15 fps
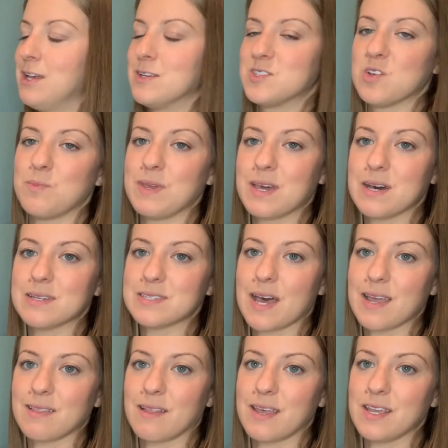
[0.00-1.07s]
So because
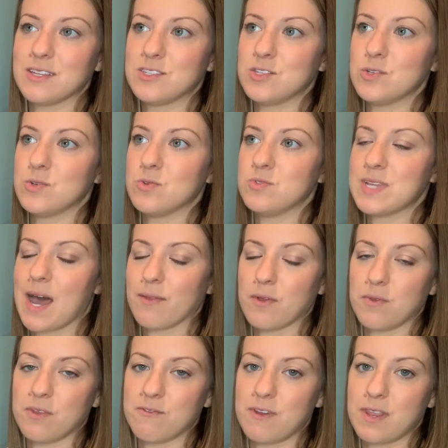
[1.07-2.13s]
I like to
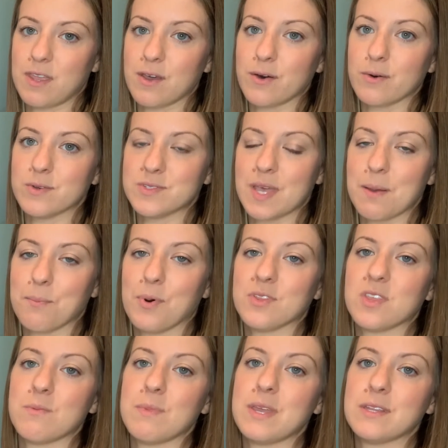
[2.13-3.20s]
download the videos and
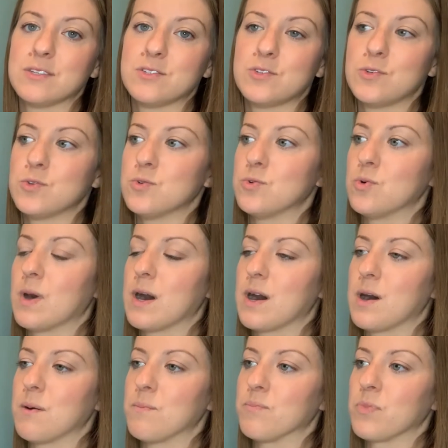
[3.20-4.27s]
put them into
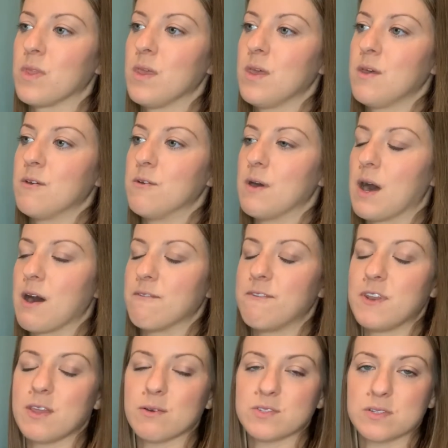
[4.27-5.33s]

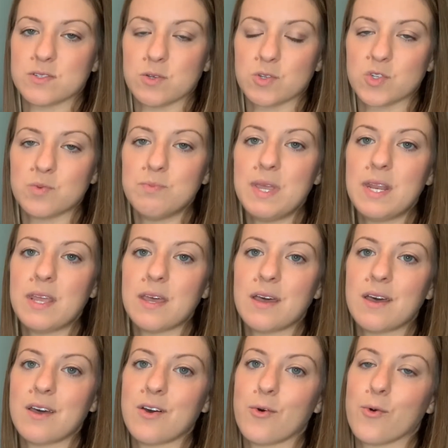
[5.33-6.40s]
videos on social
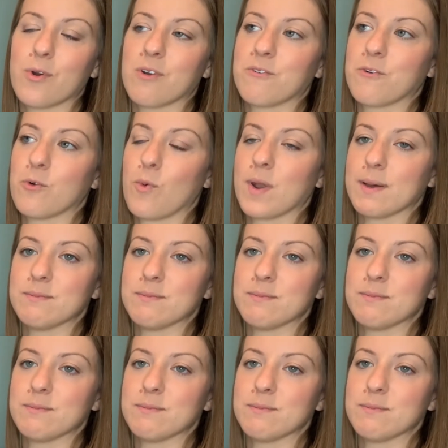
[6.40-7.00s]
media, or for when I'm